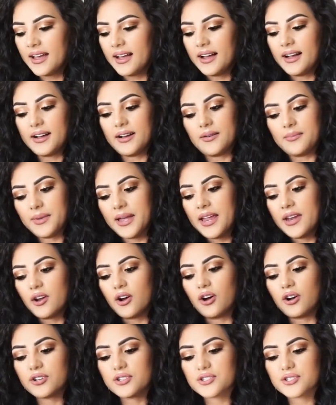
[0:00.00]
Um, and
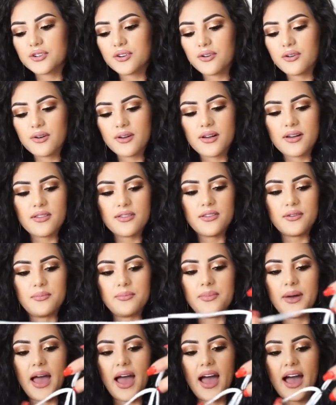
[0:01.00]
also the
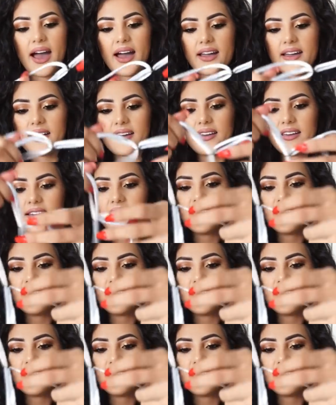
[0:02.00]
back.